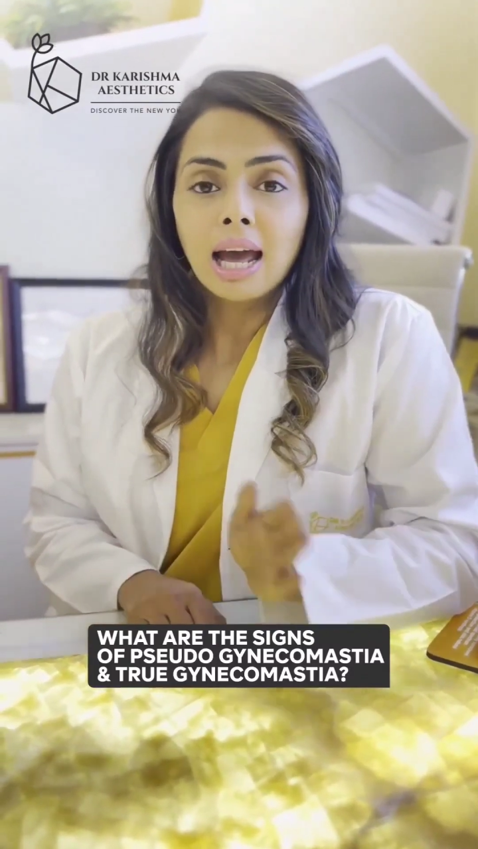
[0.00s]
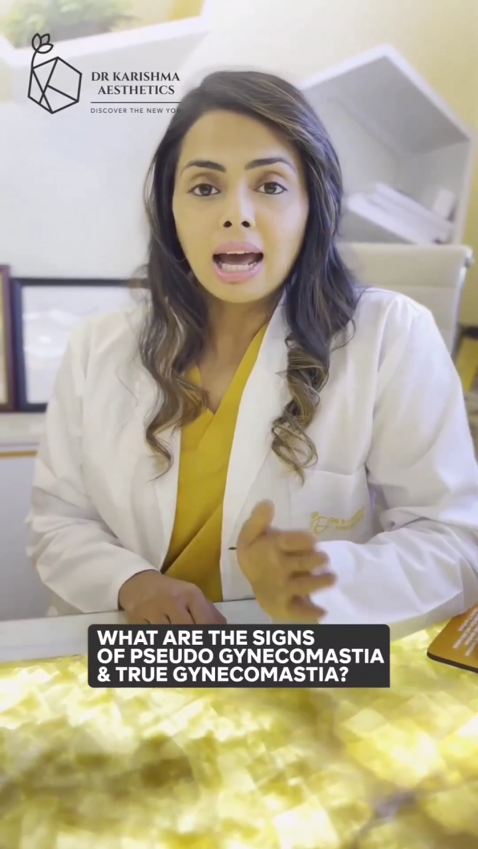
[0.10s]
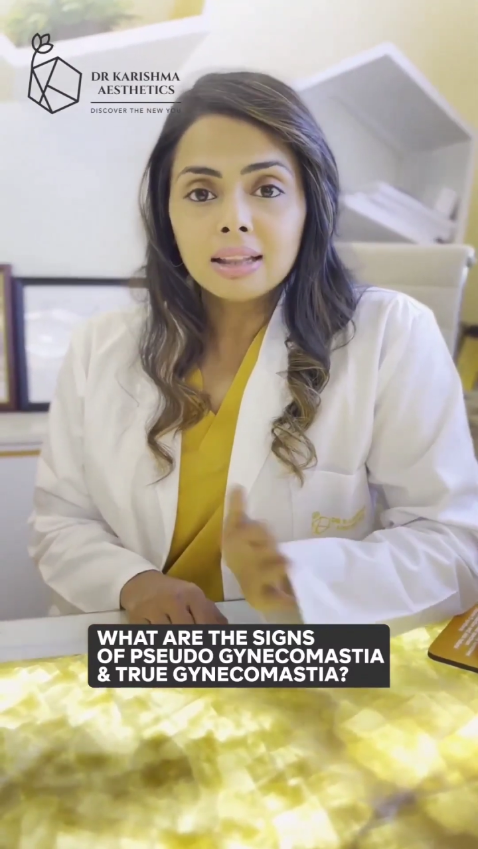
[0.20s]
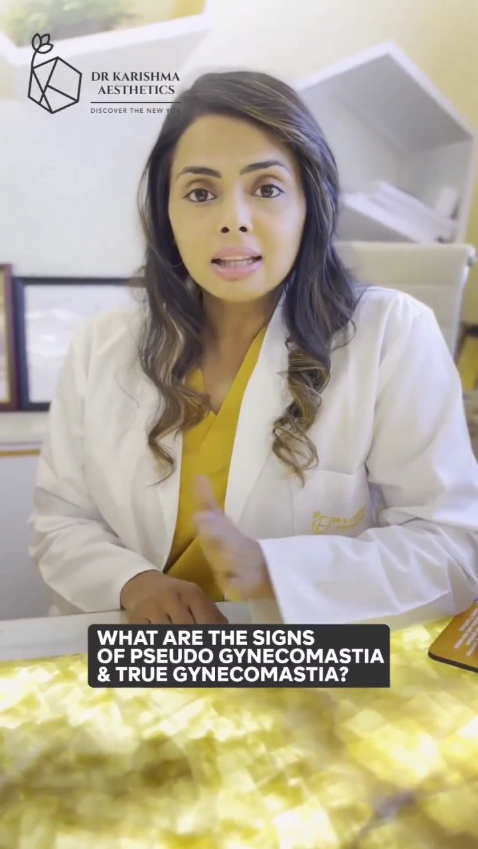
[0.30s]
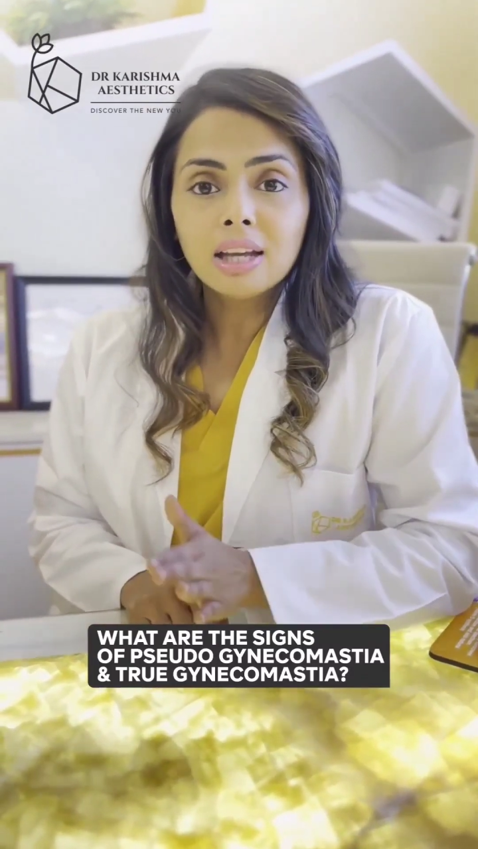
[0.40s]

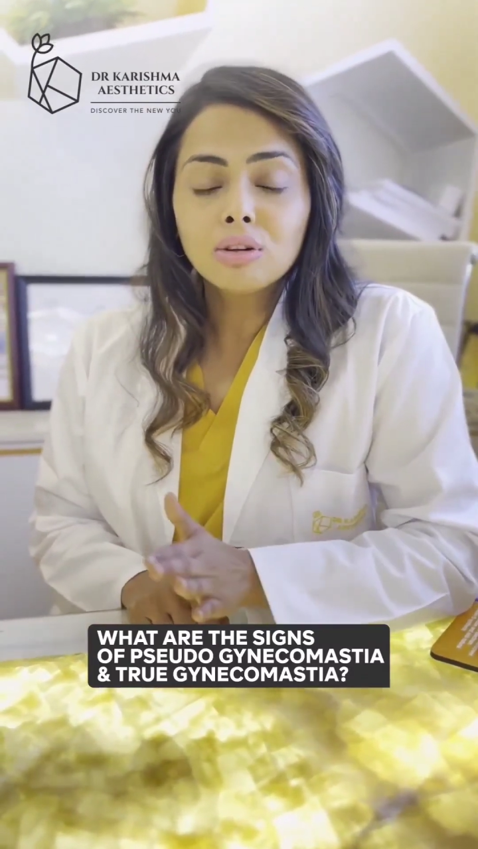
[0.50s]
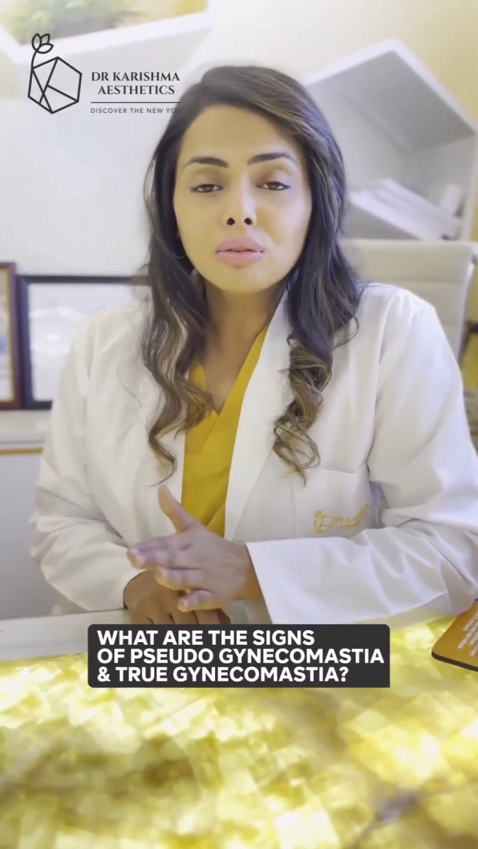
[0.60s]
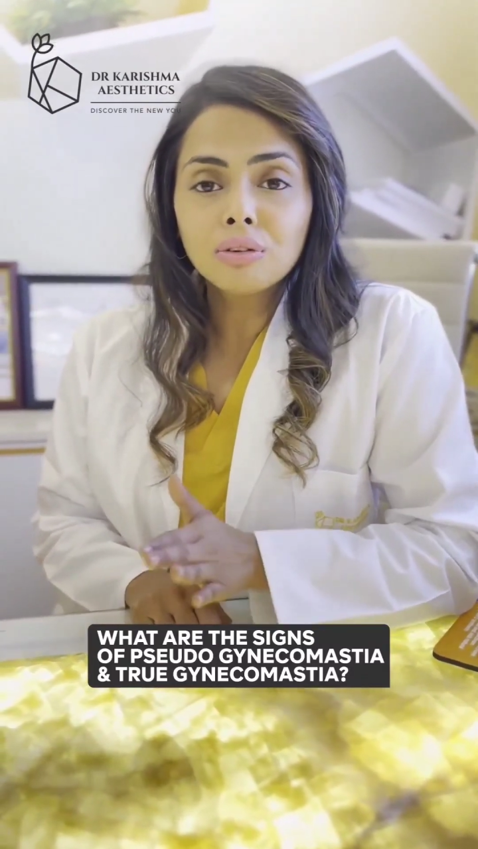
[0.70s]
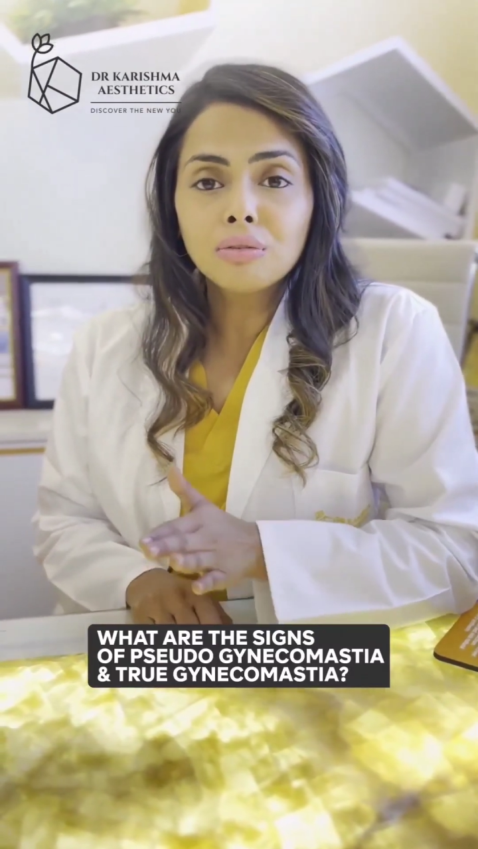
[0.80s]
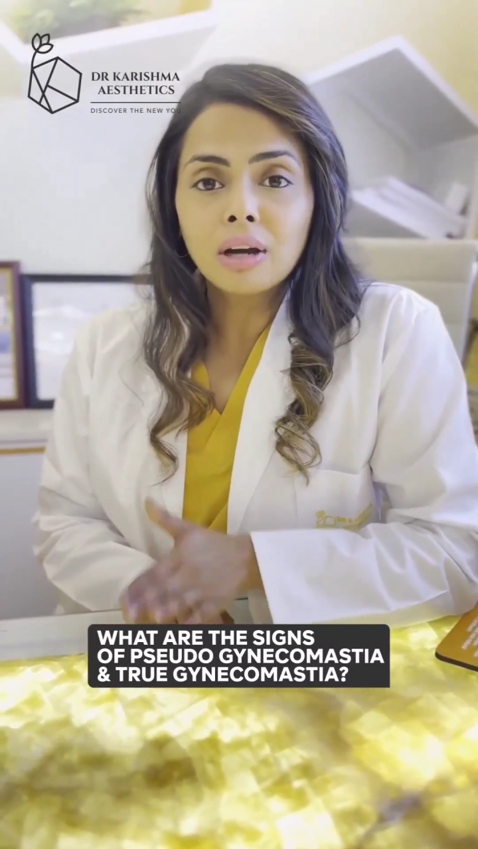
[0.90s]
At the end
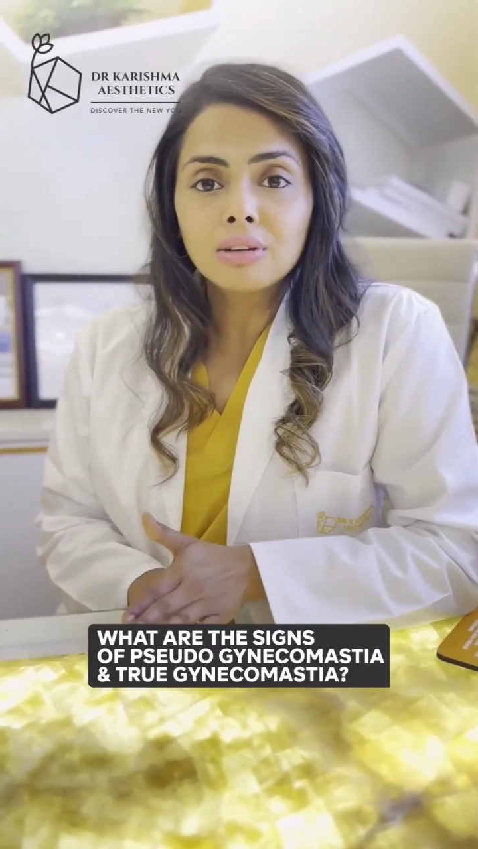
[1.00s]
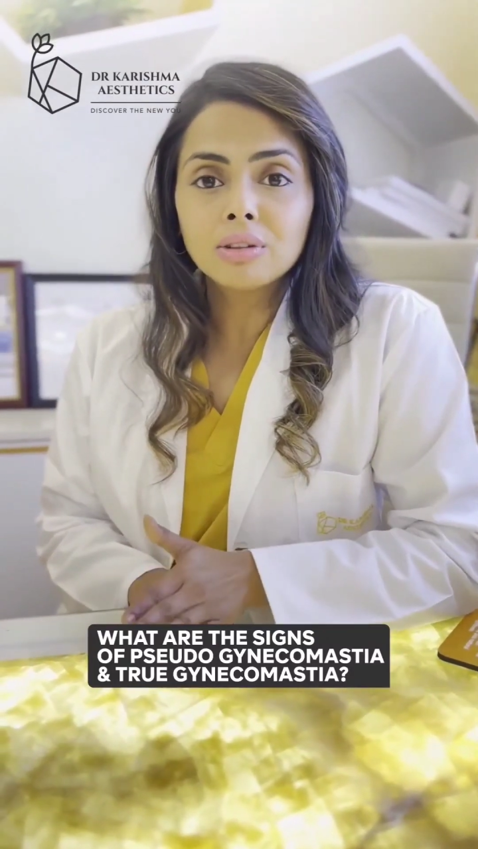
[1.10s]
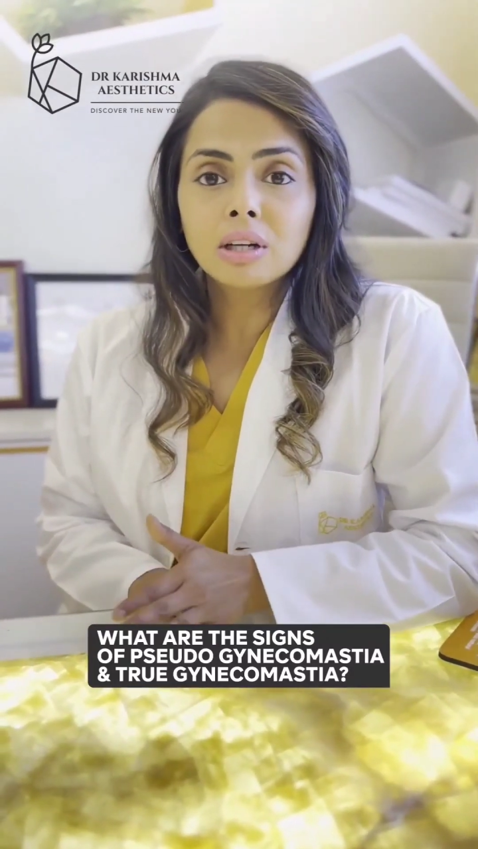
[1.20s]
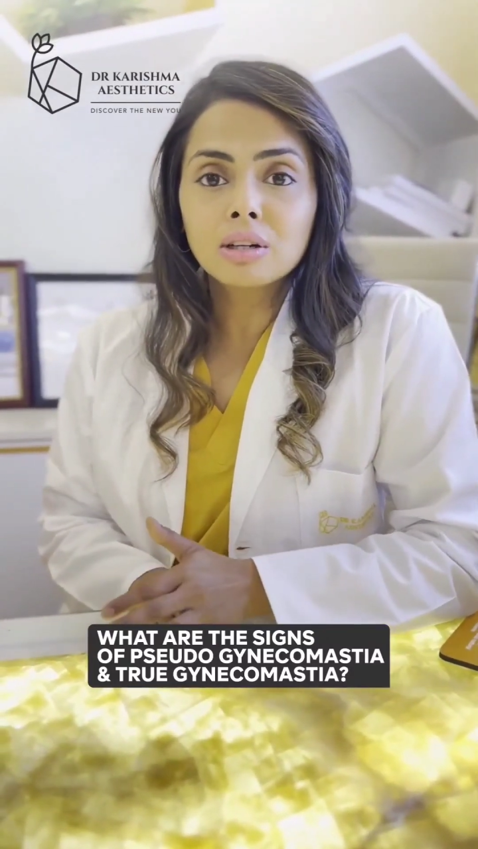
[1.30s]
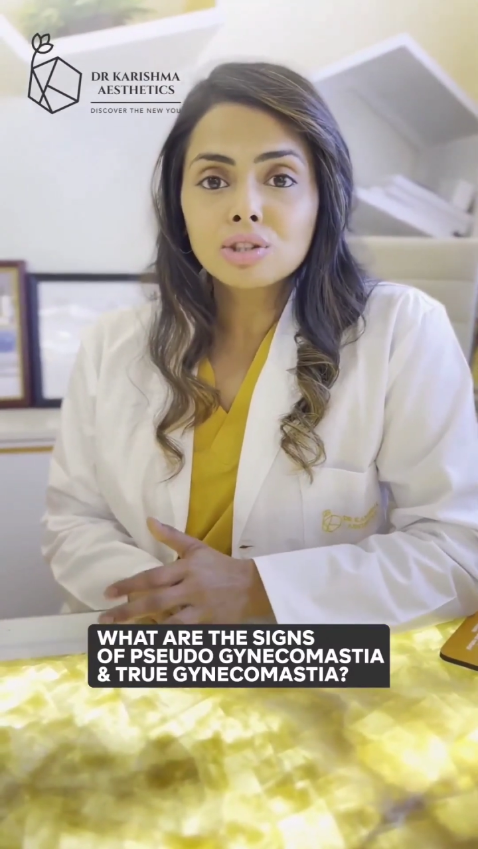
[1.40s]
of the fat
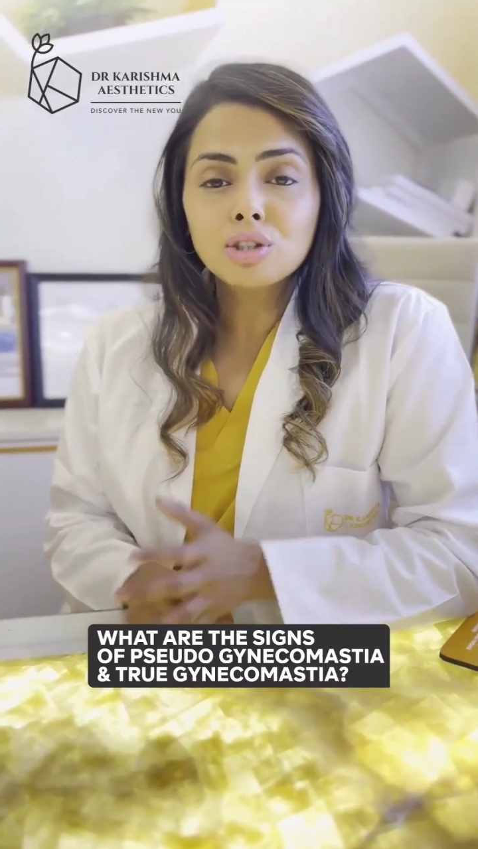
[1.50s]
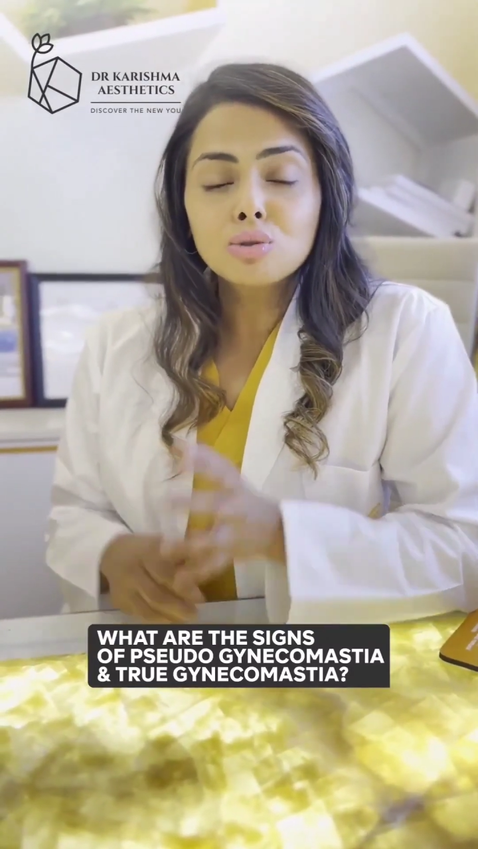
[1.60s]
reduction,